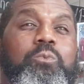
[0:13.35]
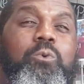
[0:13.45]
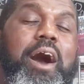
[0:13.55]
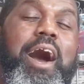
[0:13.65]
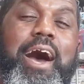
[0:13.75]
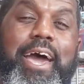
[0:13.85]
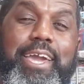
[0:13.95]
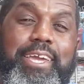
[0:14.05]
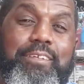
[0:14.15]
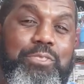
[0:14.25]

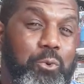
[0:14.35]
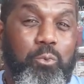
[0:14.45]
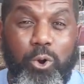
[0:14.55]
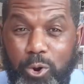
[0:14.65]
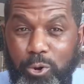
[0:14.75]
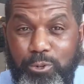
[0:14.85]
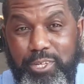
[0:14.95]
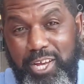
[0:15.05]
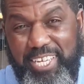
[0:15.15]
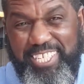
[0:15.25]
why the world
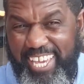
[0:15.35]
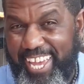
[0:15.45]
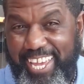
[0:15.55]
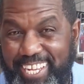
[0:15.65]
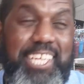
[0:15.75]
again